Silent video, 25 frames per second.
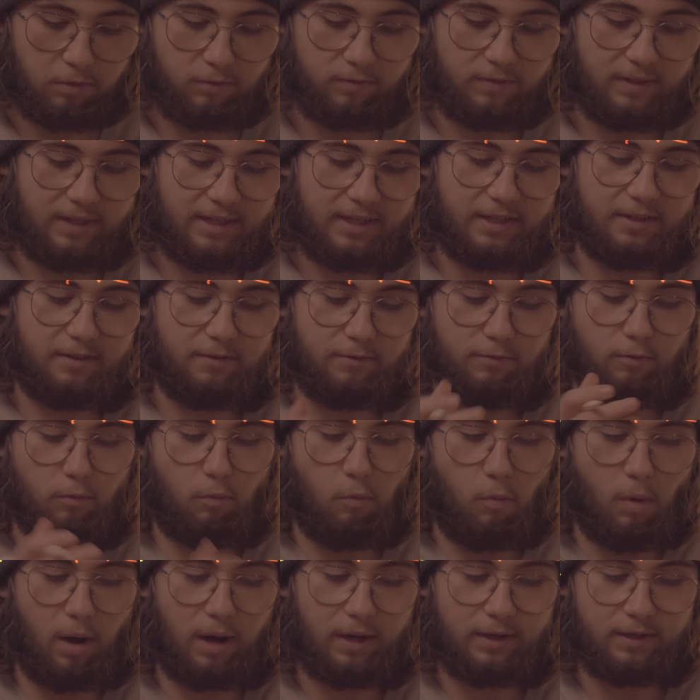of negative
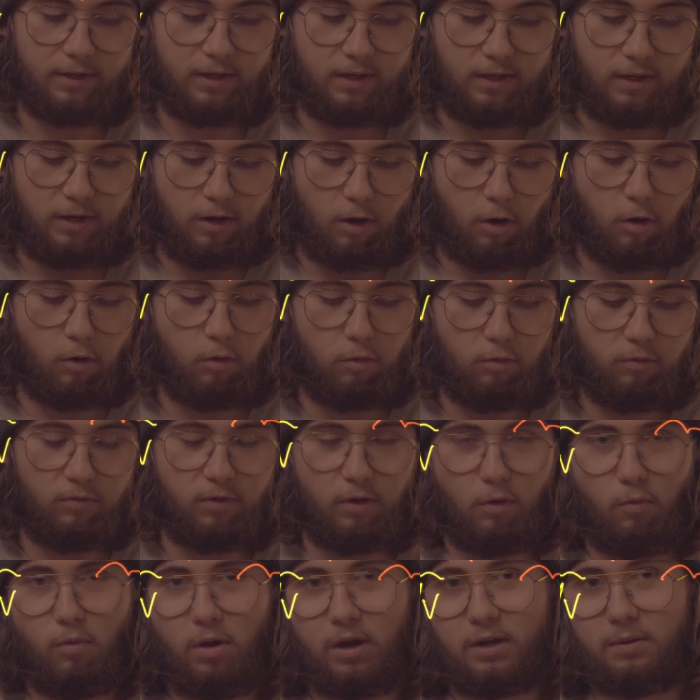1
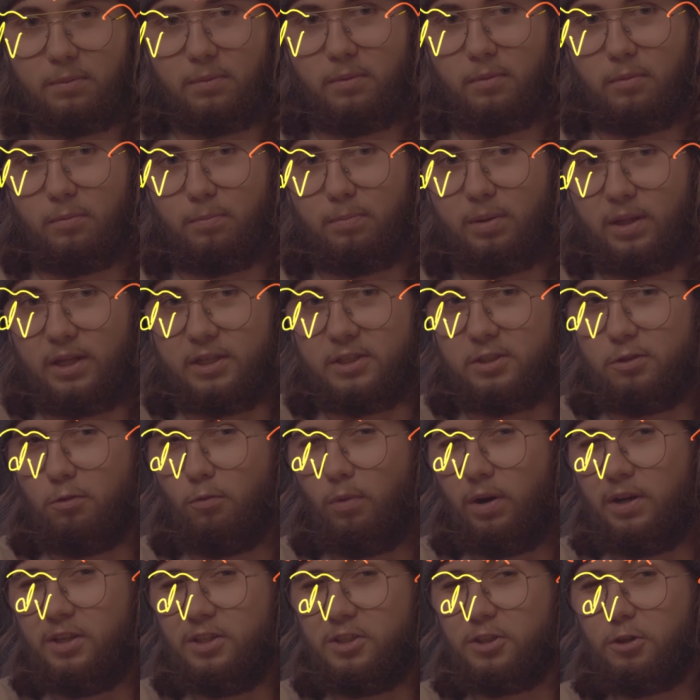over 1 plus
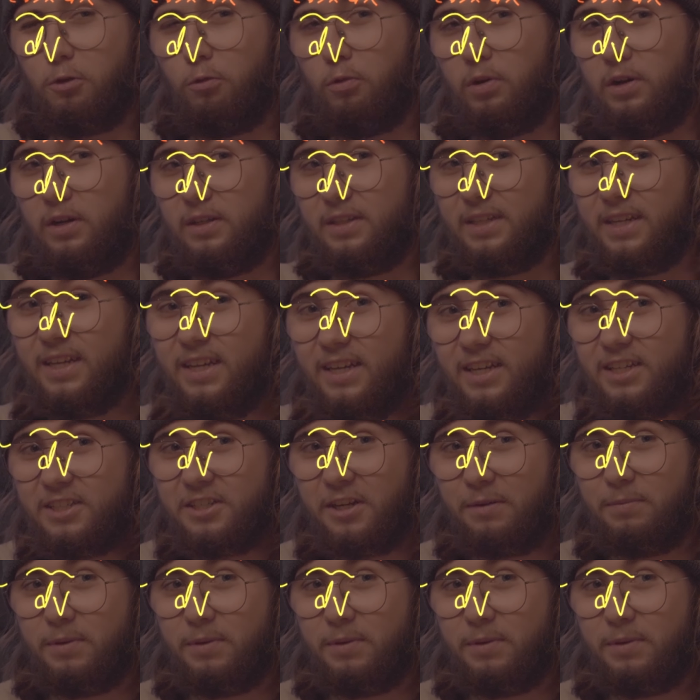y squared is.